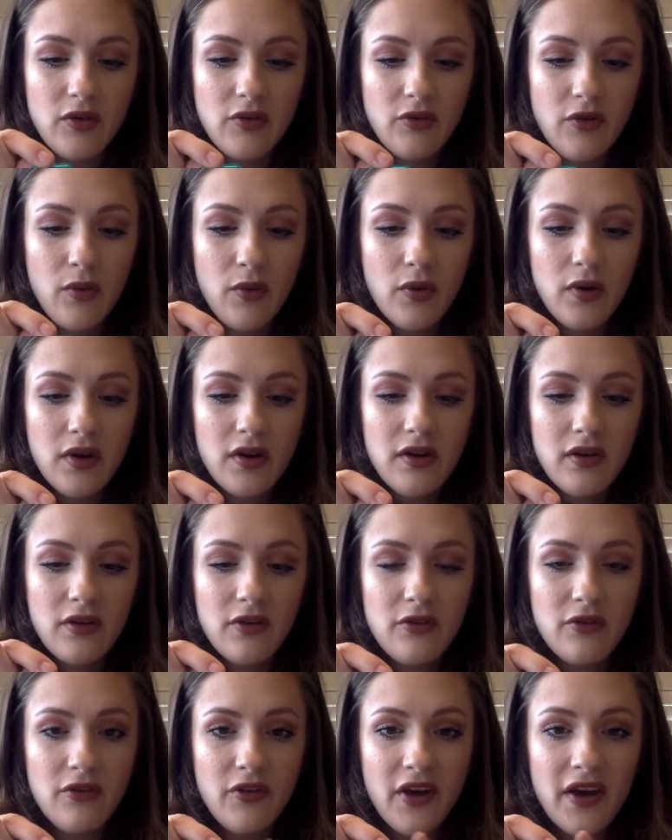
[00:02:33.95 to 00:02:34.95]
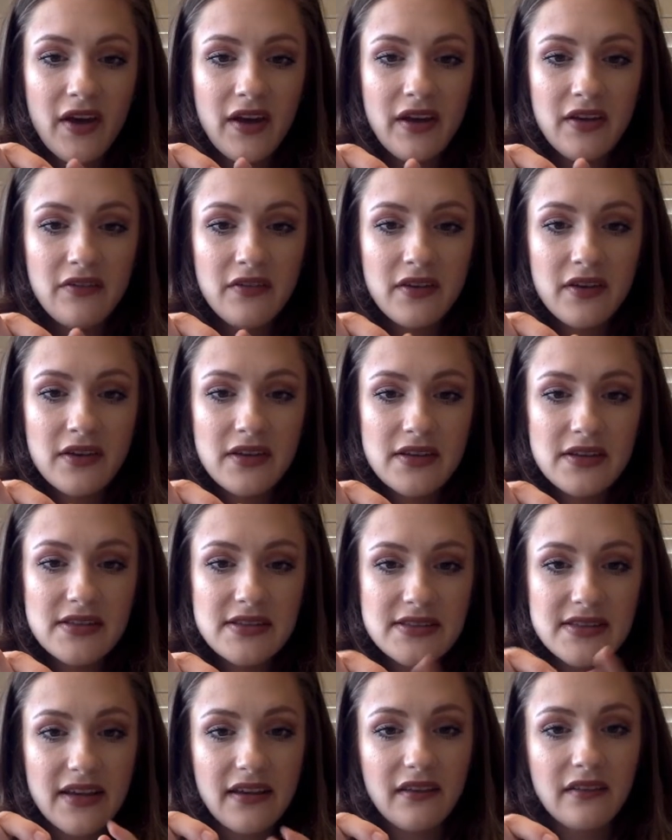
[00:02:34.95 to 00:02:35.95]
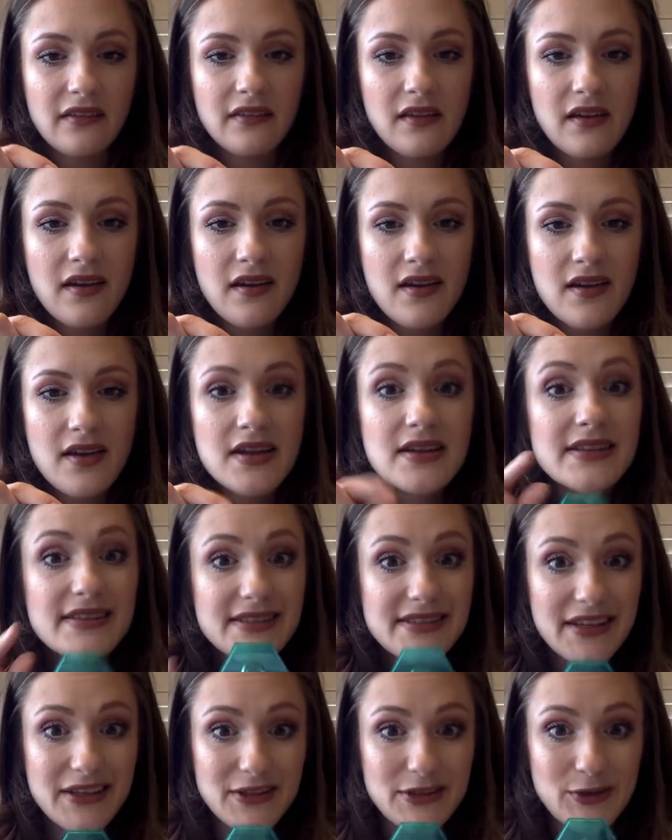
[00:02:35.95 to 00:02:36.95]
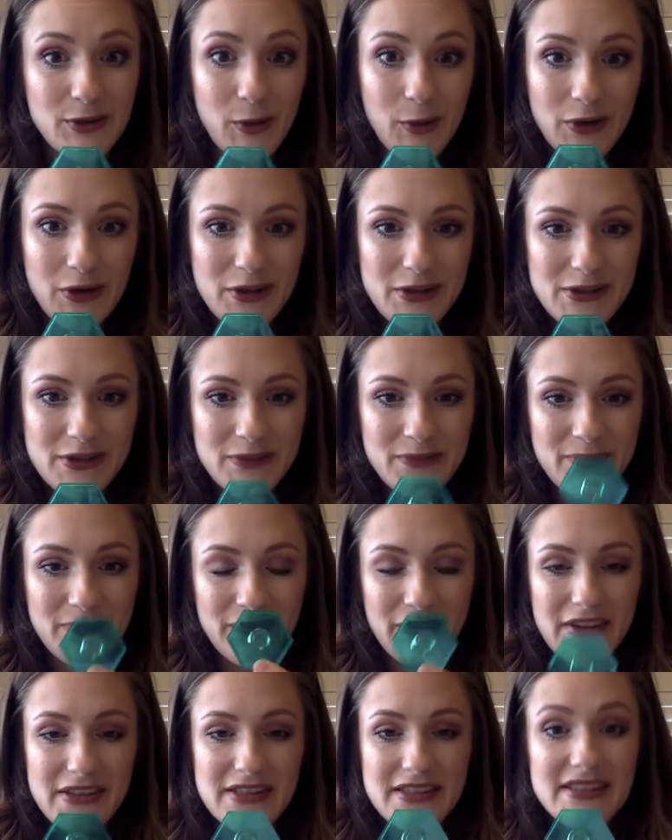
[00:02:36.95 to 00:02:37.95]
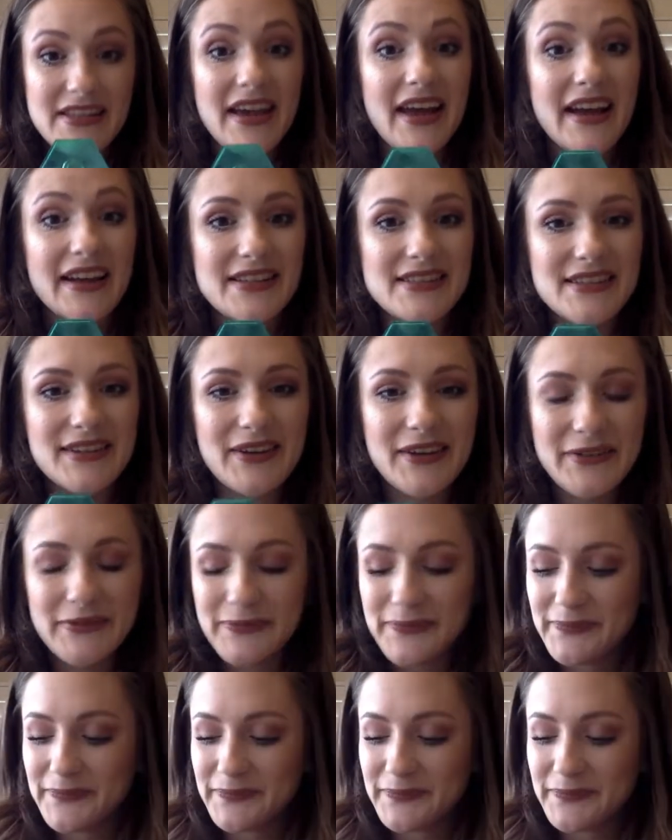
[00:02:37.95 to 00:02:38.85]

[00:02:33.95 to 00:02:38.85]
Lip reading: 4, 5, 6. 6 corners. This is a hexagon.